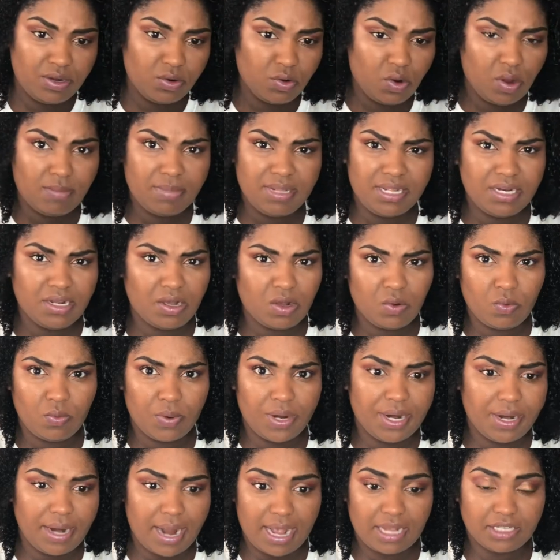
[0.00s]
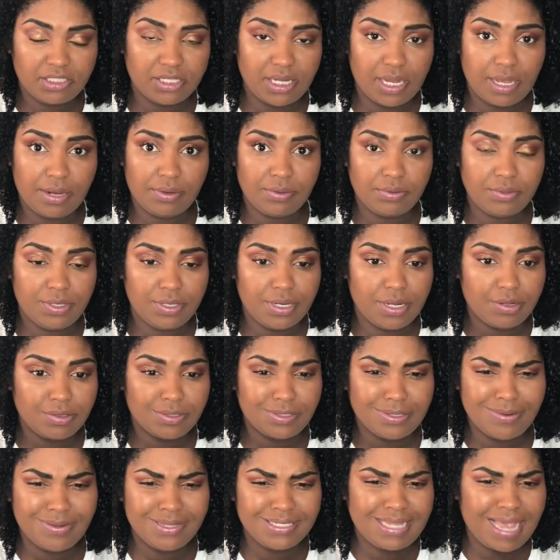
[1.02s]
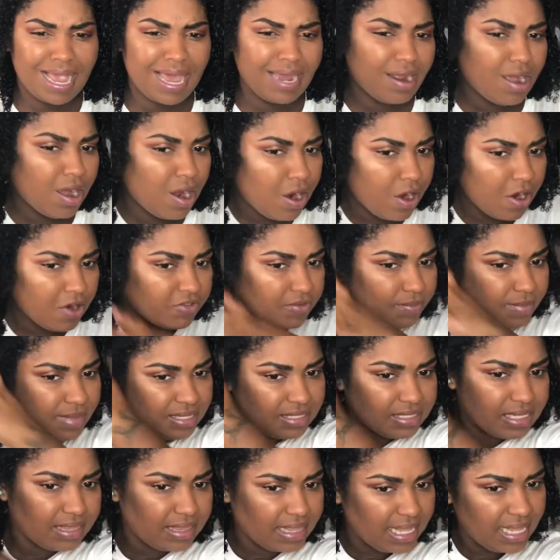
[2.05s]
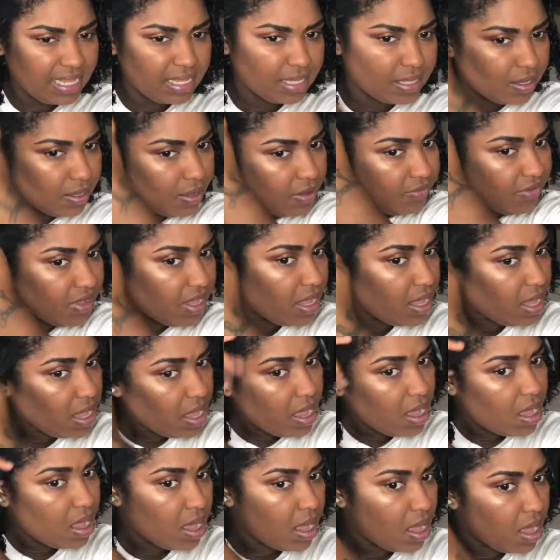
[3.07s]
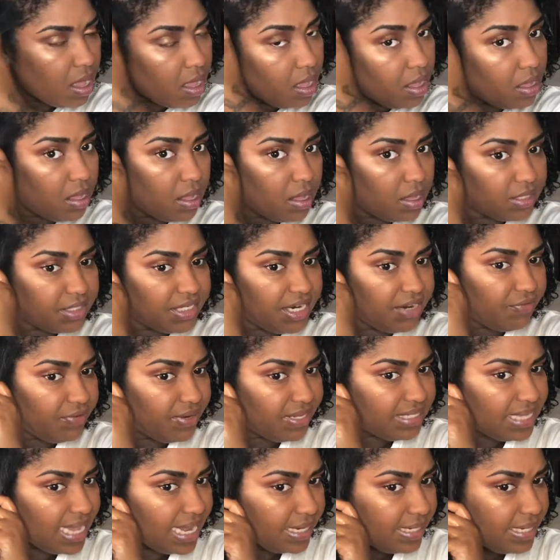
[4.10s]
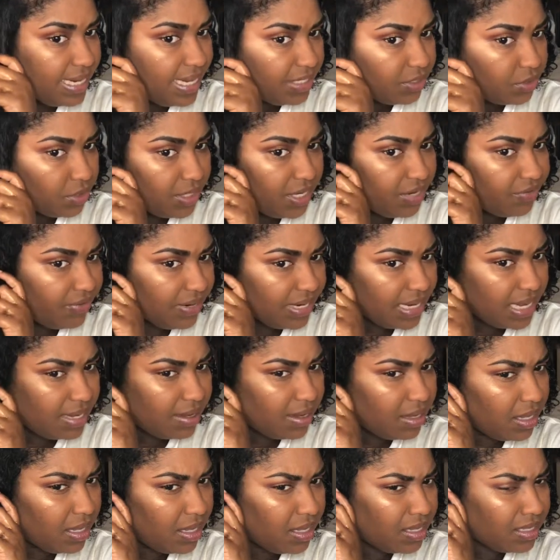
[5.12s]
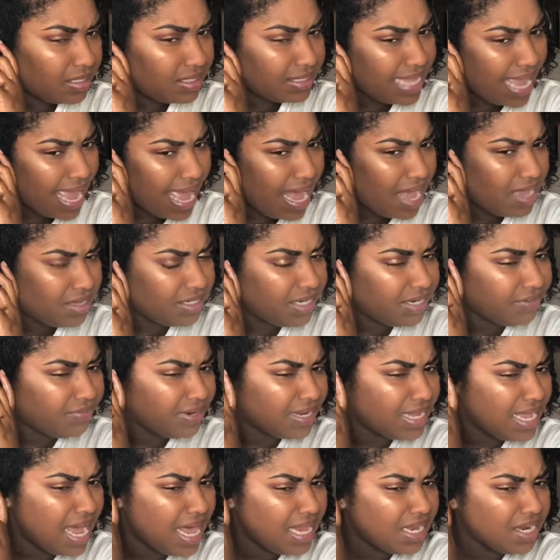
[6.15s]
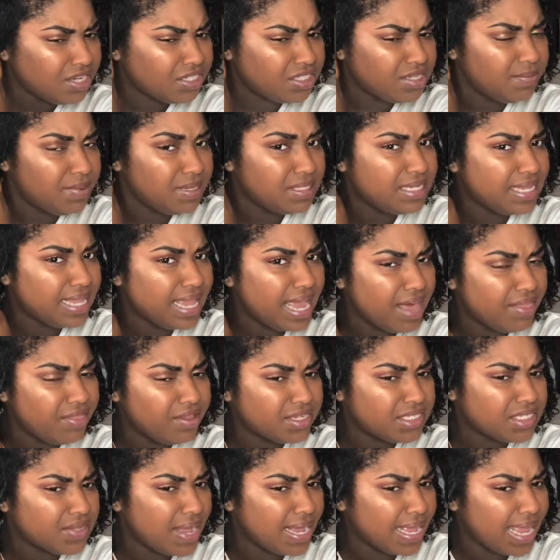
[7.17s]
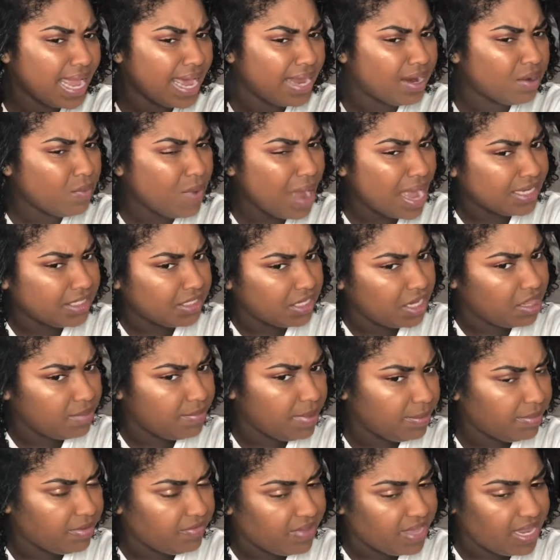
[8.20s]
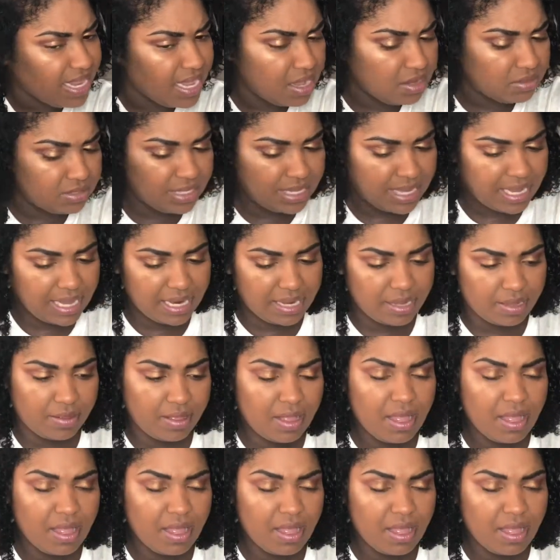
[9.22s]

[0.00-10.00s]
normally don't wear eyeshadow, you know, so it's kind of hard for me to think of different techniques or different styles or different colors to put together. So I kind of watch other people's videos to get